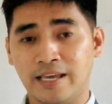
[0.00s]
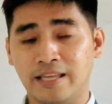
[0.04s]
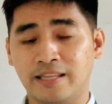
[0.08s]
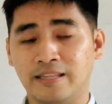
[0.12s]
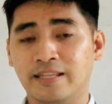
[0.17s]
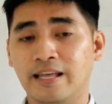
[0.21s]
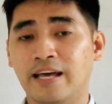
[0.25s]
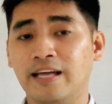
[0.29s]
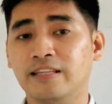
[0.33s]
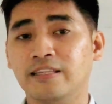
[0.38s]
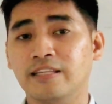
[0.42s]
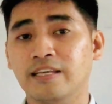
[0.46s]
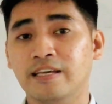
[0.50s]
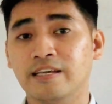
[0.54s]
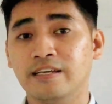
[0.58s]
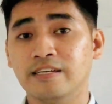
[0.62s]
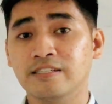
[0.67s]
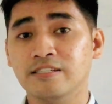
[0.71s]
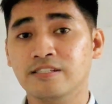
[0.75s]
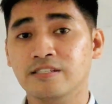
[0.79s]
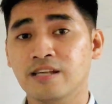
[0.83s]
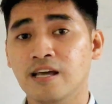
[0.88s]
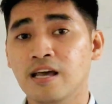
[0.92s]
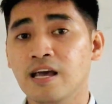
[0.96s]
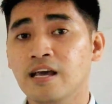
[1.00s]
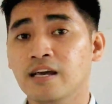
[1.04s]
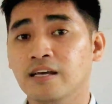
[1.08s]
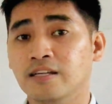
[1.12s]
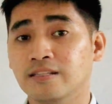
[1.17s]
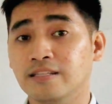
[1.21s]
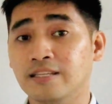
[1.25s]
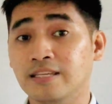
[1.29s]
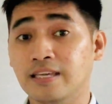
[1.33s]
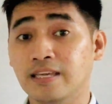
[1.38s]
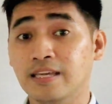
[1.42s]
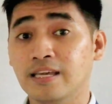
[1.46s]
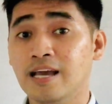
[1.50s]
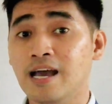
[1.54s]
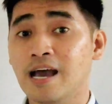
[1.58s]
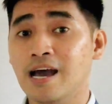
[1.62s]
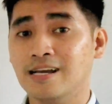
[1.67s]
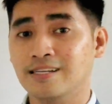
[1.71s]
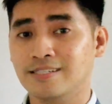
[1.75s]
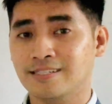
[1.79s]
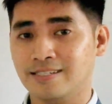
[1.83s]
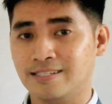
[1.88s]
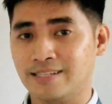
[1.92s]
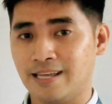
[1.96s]
and that is the
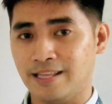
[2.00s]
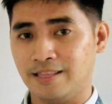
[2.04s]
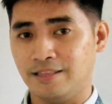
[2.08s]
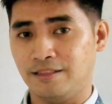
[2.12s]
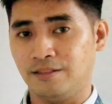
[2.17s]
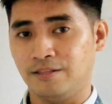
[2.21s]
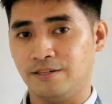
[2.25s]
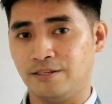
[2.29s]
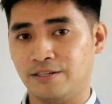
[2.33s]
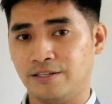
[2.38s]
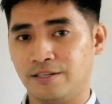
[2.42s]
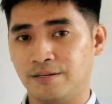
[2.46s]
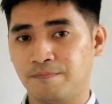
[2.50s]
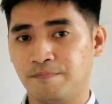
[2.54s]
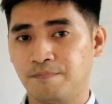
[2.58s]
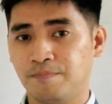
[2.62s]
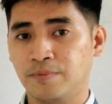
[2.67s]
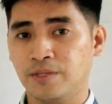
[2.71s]
center.